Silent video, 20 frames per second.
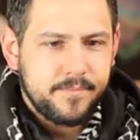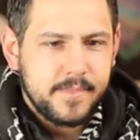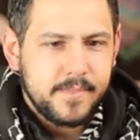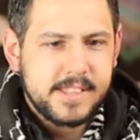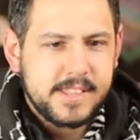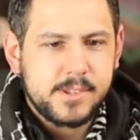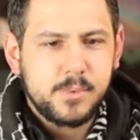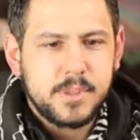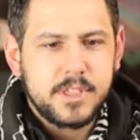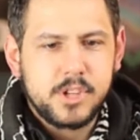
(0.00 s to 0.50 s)

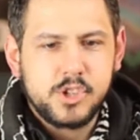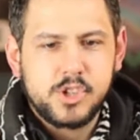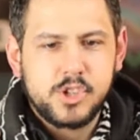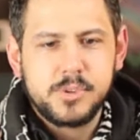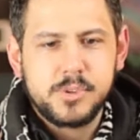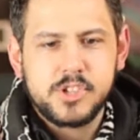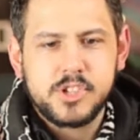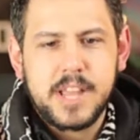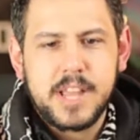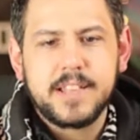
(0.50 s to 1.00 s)
with the
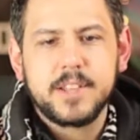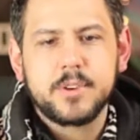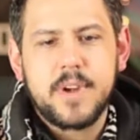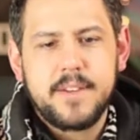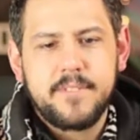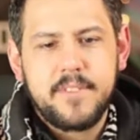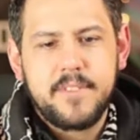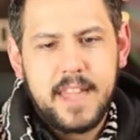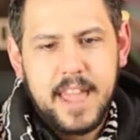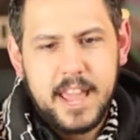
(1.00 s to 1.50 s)
Jewish
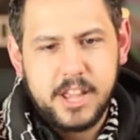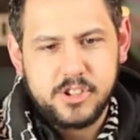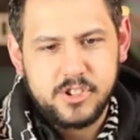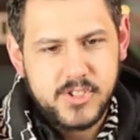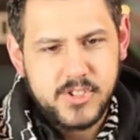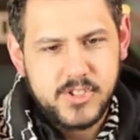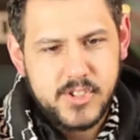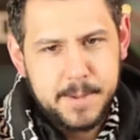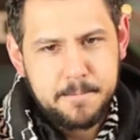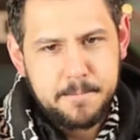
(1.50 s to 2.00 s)
Telegraphic
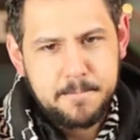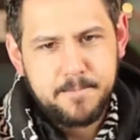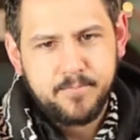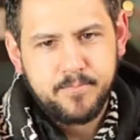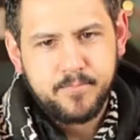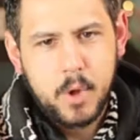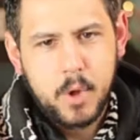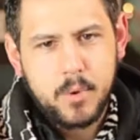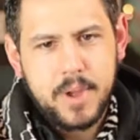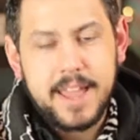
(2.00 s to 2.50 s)
Agency,
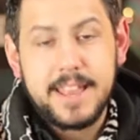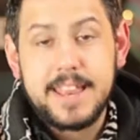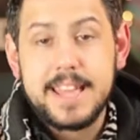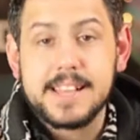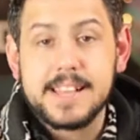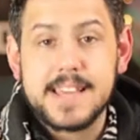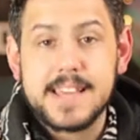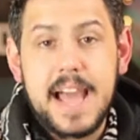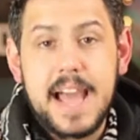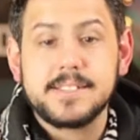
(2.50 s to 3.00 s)
okay? And he
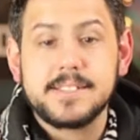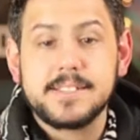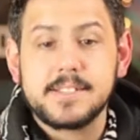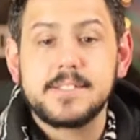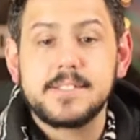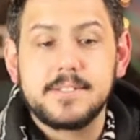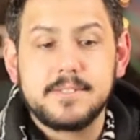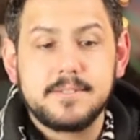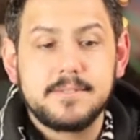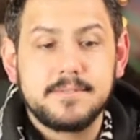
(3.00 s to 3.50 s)
gets
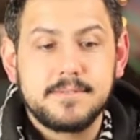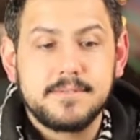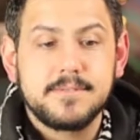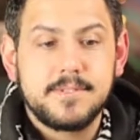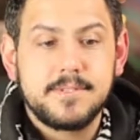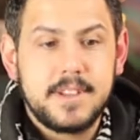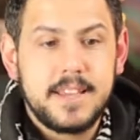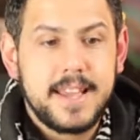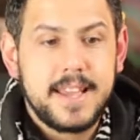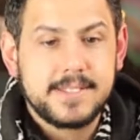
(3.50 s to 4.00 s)
asked
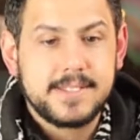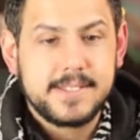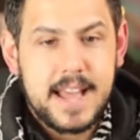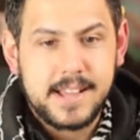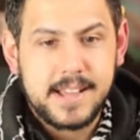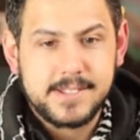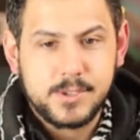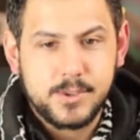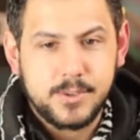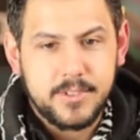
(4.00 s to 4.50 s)

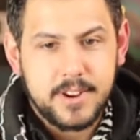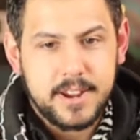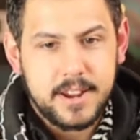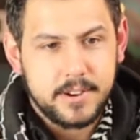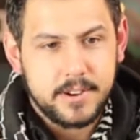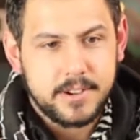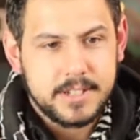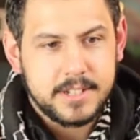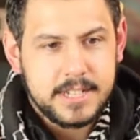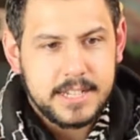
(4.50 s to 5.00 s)
over
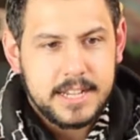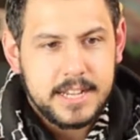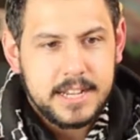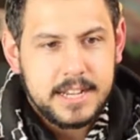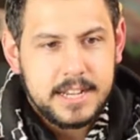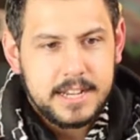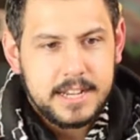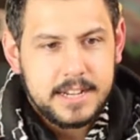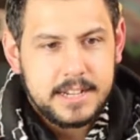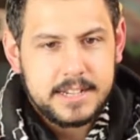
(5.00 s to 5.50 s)
here
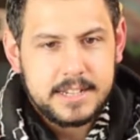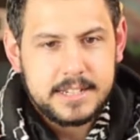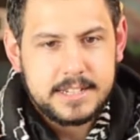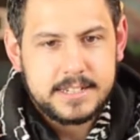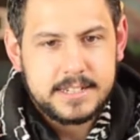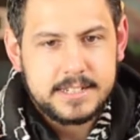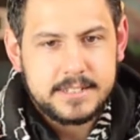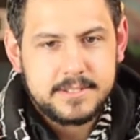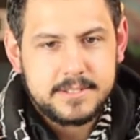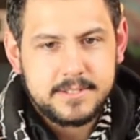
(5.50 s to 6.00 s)

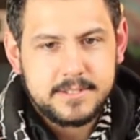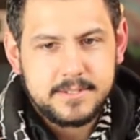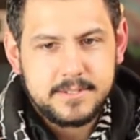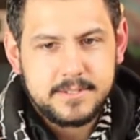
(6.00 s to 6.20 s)
about